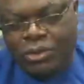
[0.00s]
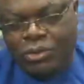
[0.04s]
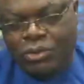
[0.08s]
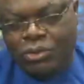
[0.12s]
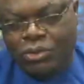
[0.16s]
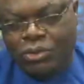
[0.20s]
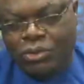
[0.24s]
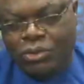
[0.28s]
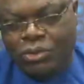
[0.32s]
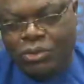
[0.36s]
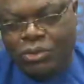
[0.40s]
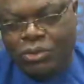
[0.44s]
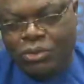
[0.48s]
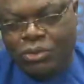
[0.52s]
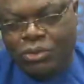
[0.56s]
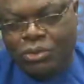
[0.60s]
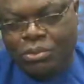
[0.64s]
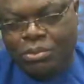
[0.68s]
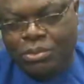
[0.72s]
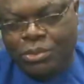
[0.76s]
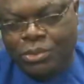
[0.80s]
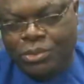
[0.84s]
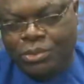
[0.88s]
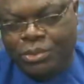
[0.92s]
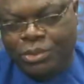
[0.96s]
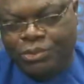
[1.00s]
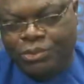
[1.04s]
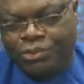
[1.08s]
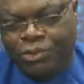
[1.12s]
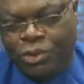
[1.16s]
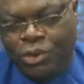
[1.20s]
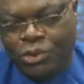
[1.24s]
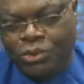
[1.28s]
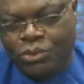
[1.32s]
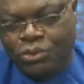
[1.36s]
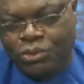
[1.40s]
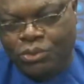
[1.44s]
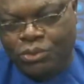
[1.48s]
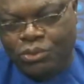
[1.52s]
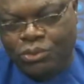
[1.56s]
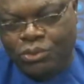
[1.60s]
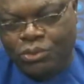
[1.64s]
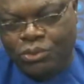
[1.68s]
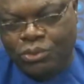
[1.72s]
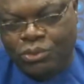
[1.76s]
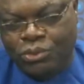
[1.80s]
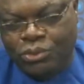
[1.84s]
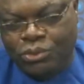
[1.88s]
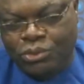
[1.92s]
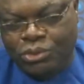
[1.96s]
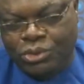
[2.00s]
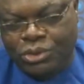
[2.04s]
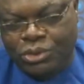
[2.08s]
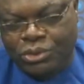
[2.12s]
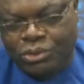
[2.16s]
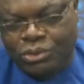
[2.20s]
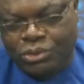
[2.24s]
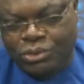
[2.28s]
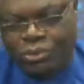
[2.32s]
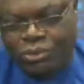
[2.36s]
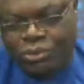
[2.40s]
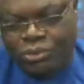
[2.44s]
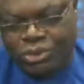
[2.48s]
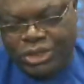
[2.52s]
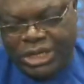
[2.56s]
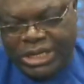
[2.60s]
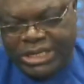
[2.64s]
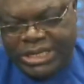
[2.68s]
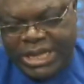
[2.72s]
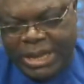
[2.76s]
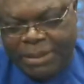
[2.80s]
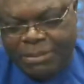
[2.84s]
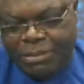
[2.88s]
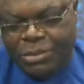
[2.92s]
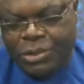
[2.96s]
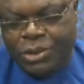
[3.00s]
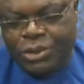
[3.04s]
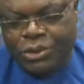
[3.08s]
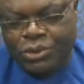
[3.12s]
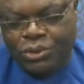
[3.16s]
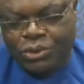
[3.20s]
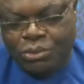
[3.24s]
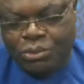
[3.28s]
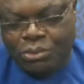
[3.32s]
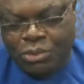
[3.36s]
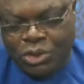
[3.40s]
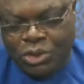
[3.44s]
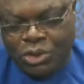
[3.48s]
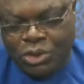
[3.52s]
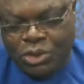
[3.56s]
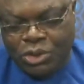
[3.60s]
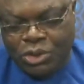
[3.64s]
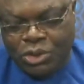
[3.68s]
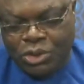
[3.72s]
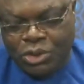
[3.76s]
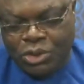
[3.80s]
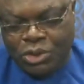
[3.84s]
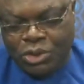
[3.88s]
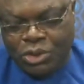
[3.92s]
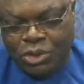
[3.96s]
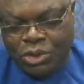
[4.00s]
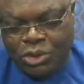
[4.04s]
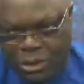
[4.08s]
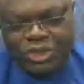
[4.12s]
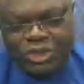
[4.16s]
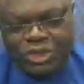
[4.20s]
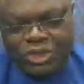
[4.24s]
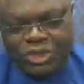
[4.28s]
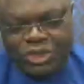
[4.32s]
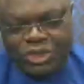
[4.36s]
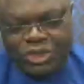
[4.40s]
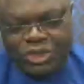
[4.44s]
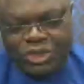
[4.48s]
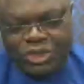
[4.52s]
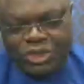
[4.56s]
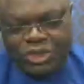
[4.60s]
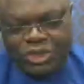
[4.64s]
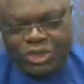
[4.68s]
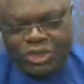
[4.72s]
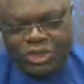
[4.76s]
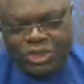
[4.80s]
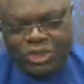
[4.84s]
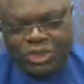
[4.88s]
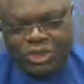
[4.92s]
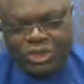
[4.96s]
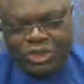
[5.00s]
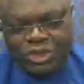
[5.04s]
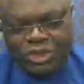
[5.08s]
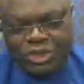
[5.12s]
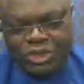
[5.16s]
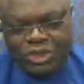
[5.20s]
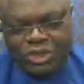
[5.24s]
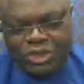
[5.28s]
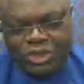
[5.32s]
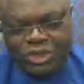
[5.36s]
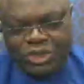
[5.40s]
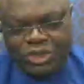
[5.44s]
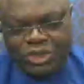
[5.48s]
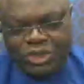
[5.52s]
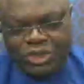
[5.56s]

You, before you you change them, you must change your thing where you want to.